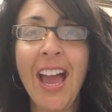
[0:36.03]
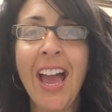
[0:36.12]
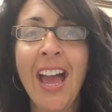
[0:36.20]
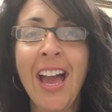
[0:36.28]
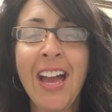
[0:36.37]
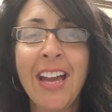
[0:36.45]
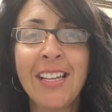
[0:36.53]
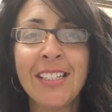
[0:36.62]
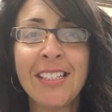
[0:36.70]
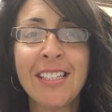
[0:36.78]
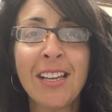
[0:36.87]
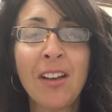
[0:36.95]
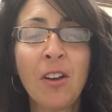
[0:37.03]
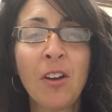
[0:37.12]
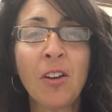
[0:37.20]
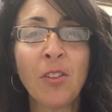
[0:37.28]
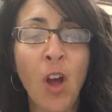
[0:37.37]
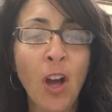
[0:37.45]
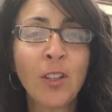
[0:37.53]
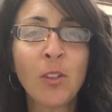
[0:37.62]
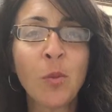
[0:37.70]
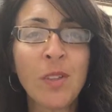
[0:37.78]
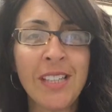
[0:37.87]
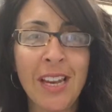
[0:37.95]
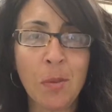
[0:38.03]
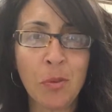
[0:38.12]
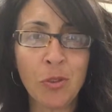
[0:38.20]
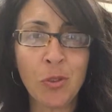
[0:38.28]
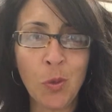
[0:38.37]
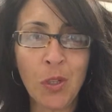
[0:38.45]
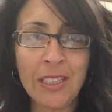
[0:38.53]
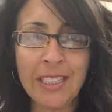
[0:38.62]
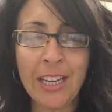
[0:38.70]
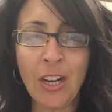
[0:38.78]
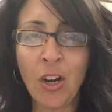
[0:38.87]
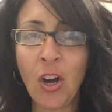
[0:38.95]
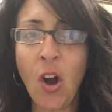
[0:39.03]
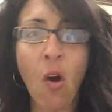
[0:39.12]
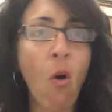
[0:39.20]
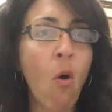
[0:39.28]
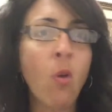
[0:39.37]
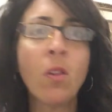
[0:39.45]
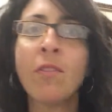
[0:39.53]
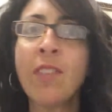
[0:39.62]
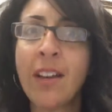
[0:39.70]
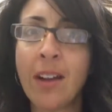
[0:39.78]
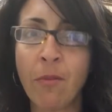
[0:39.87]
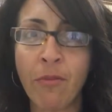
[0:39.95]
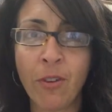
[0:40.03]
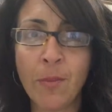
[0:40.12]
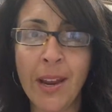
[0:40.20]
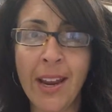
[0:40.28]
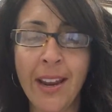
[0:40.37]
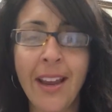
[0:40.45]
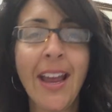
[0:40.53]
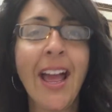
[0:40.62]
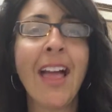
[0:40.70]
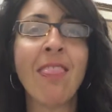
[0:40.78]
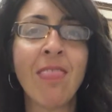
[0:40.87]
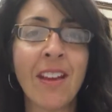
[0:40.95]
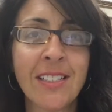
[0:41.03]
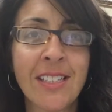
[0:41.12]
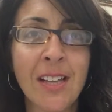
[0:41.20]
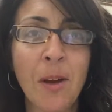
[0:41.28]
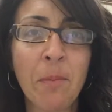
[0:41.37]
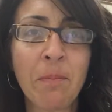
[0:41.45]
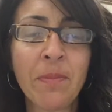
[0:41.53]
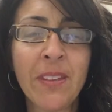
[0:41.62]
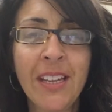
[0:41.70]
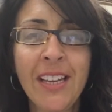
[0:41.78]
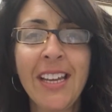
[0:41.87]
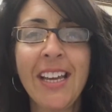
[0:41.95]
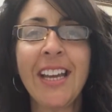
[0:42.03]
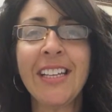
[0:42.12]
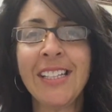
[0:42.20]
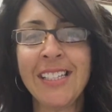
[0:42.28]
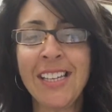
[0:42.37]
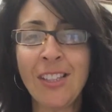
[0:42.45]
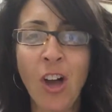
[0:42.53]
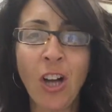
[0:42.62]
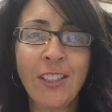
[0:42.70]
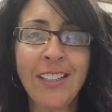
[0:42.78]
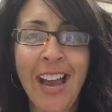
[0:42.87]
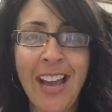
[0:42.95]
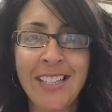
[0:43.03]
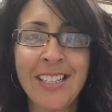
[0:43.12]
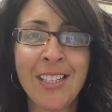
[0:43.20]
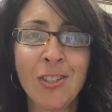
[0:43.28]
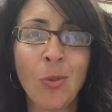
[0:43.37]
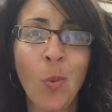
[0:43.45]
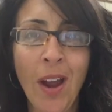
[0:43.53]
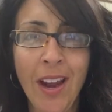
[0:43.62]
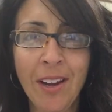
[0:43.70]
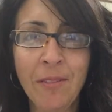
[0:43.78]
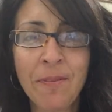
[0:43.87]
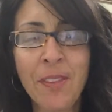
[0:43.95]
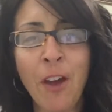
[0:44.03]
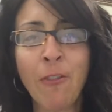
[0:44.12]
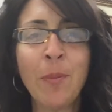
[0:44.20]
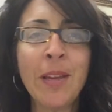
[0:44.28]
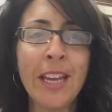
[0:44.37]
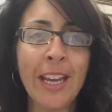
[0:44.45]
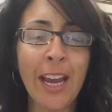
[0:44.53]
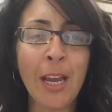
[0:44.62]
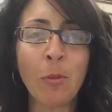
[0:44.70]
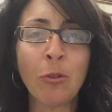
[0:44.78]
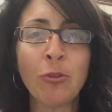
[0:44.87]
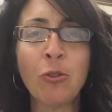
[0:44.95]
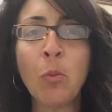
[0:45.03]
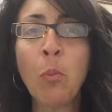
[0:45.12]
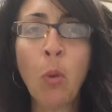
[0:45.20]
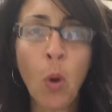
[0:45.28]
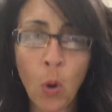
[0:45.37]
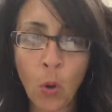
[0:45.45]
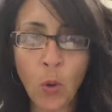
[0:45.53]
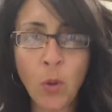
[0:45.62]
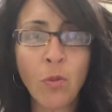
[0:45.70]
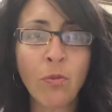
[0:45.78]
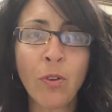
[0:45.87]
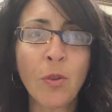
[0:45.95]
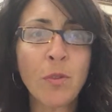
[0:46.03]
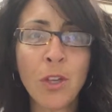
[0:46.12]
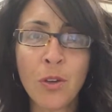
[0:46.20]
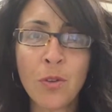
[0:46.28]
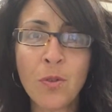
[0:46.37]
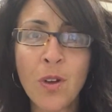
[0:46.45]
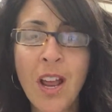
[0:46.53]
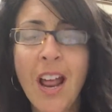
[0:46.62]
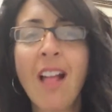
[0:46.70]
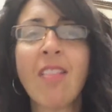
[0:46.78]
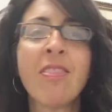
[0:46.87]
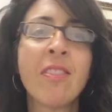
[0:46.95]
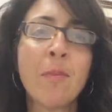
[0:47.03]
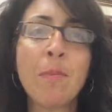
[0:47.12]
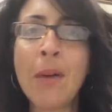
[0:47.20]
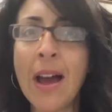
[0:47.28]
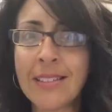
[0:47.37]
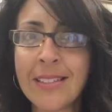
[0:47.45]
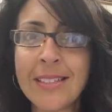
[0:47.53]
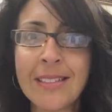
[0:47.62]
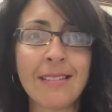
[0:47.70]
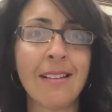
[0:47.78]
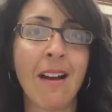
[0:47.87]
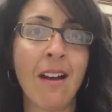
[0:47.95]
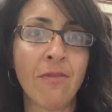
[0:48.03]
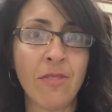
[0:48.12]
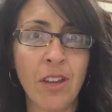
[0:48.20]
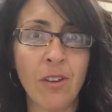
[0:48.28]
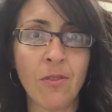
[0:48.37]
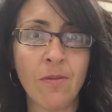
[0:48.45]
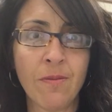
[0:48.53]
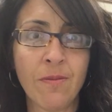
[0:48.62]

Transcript: And Lauchlan was able to clear all of that up for me and then some. You see, Lauchlan has this way of being able to pull from you the best of you.